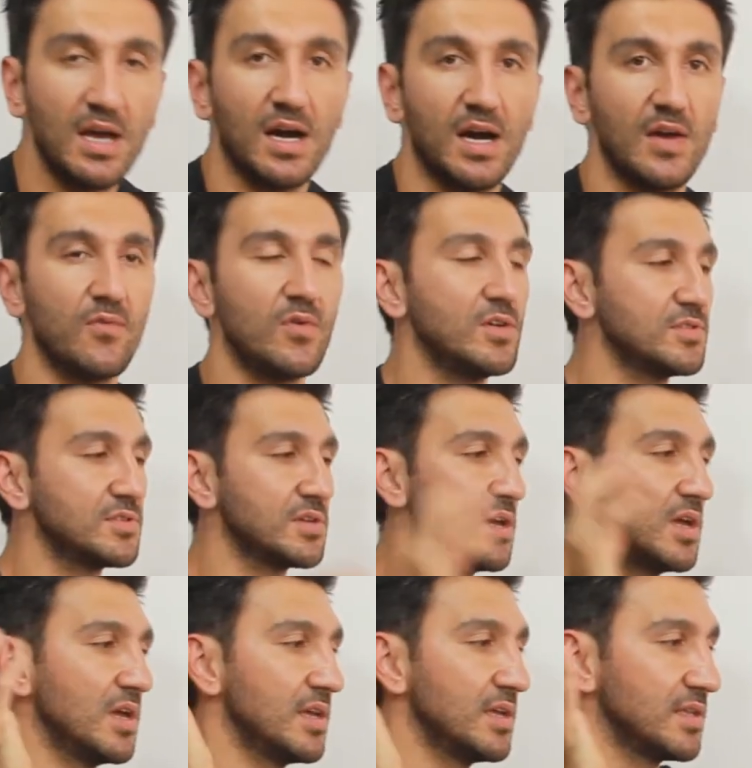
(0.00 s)
I want
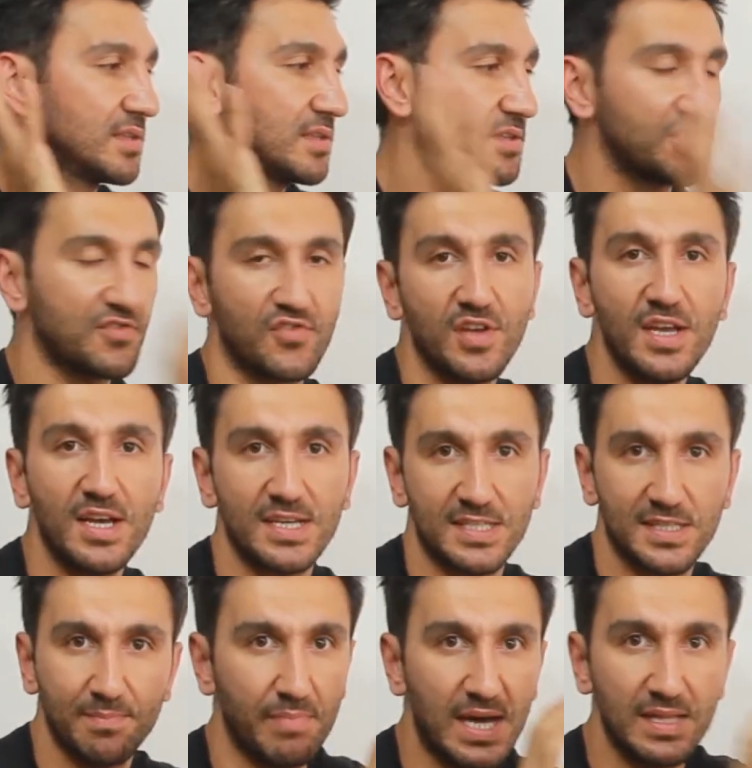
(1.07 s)
the tree has
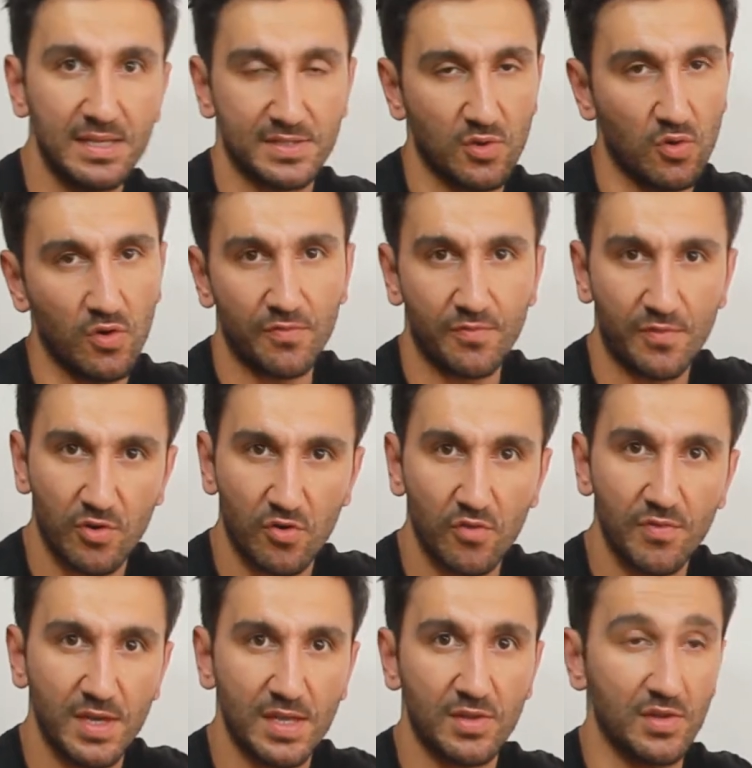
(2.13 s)
the balance of
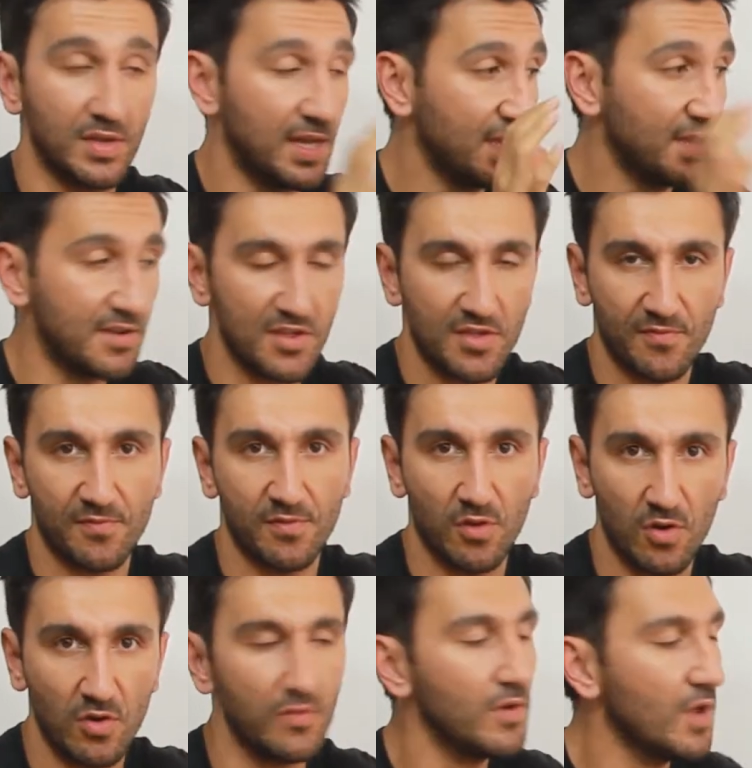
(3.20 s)
growing, the energy
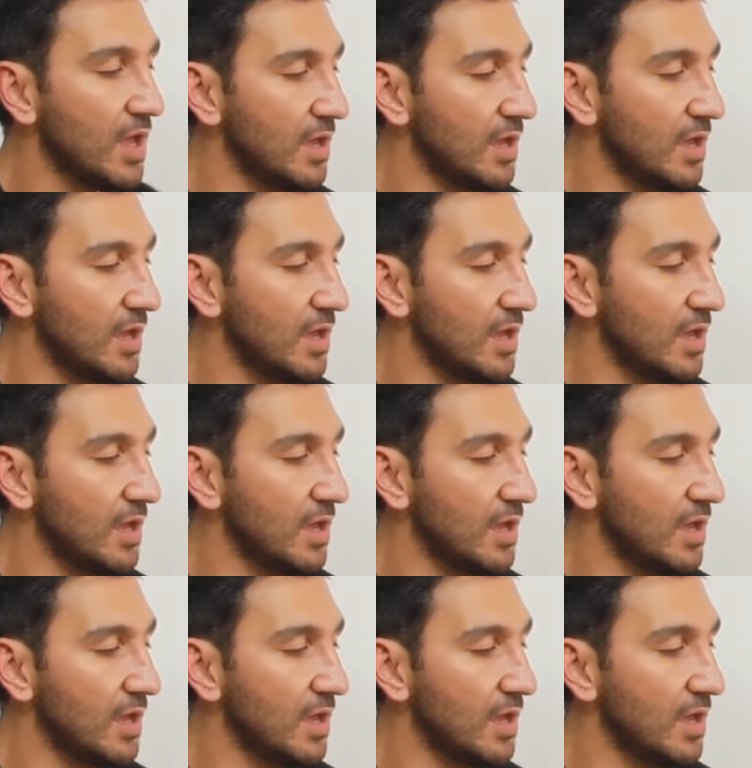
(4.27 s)
flow.